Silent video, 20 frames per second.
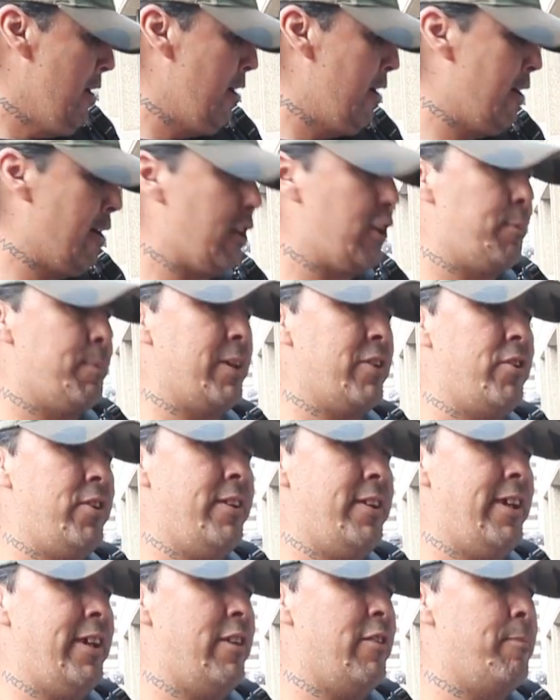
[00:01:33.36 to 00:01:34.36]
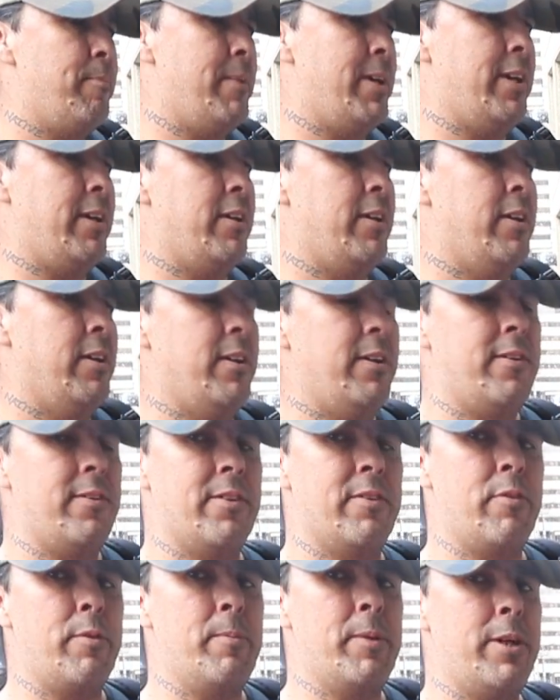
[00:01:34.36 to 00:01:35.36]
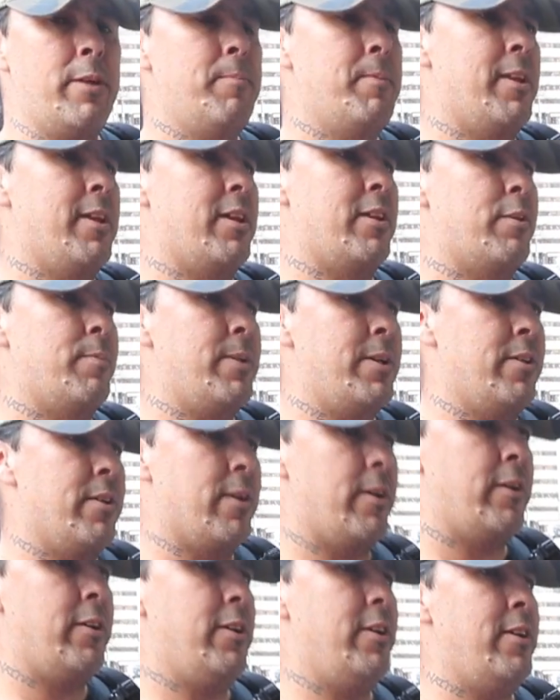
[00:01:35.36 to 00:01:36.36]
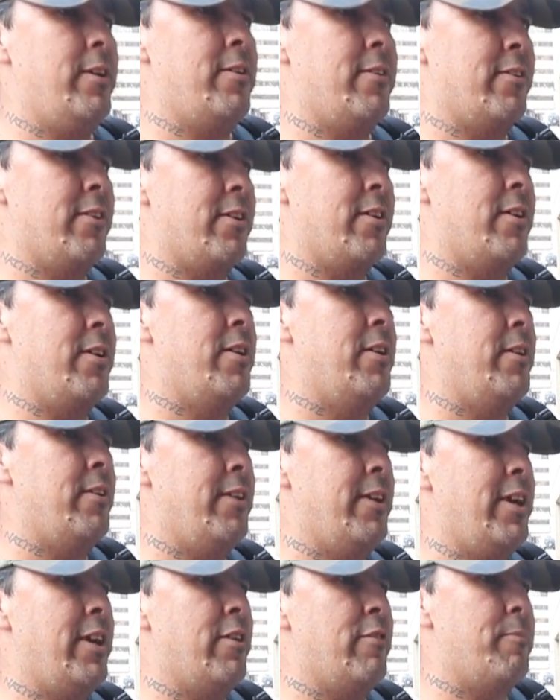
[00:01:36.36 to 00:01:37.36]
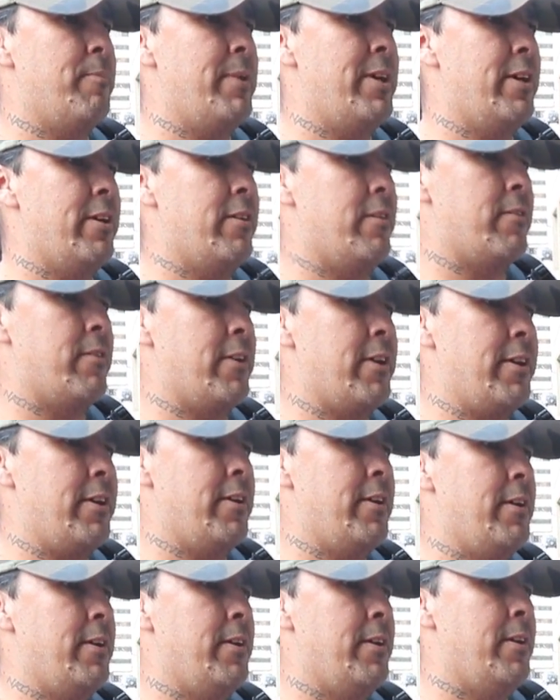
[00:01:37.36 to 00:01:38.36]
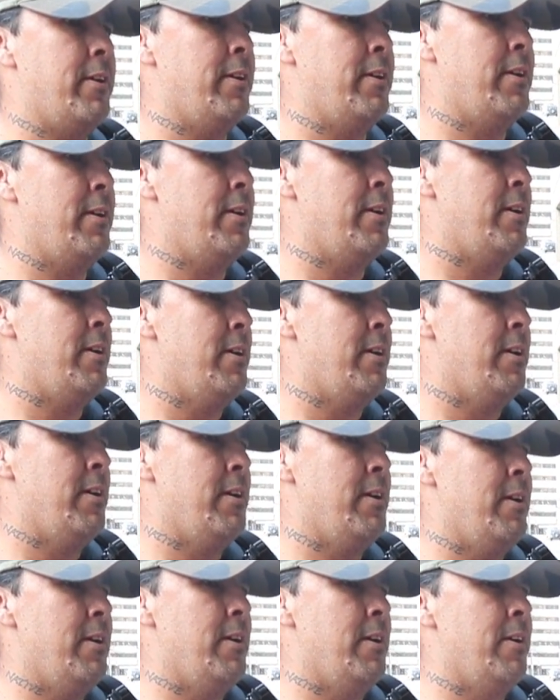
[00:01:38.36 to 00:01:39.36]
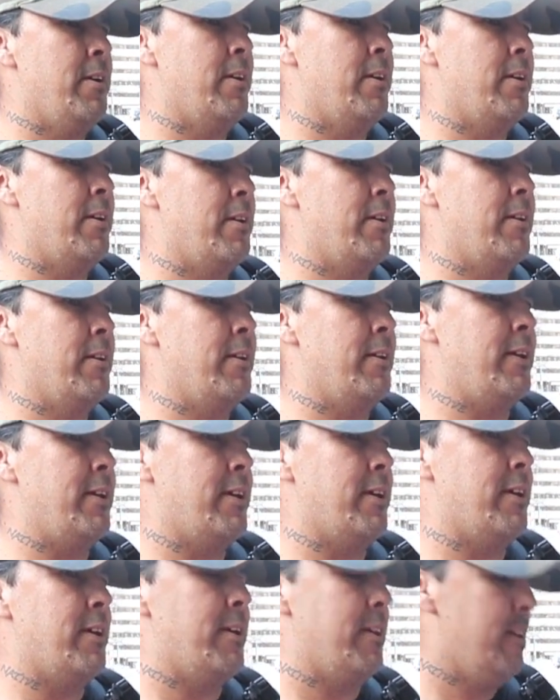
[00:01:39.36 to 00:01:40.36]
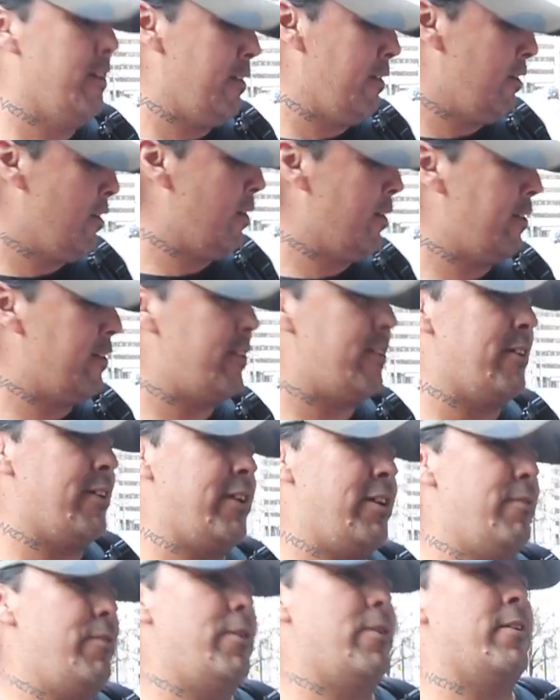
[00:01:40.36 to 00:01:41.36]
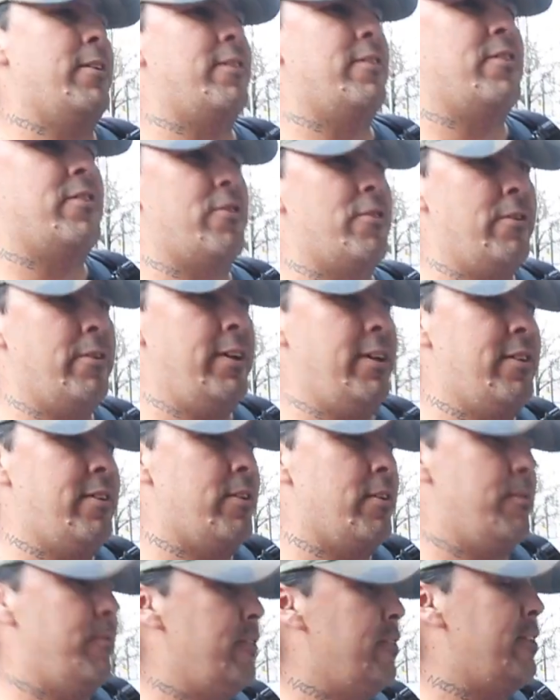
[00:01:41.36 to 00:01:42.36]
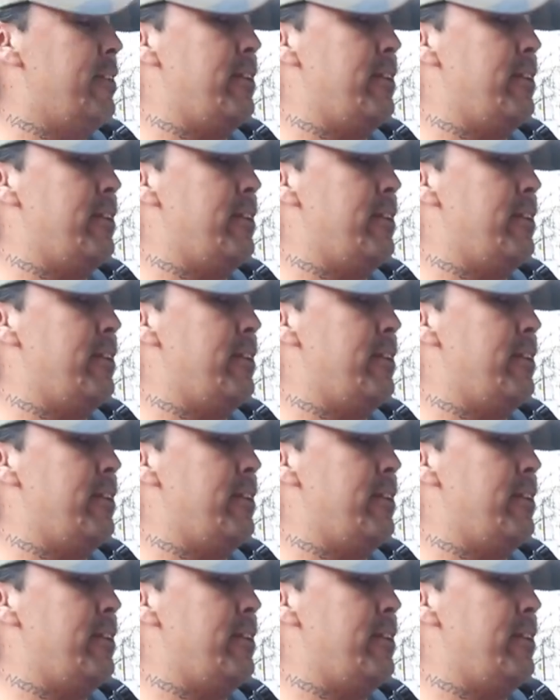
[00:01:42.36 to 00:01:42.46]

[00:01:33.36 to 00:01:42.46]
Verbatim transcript: uh, especially Native men, because everybody that's been targeted. Oh, dude, I'm gonna Native be. I have to right? leave like work at like two tomorrow. Yeah. No, just like if you're on the streets or if you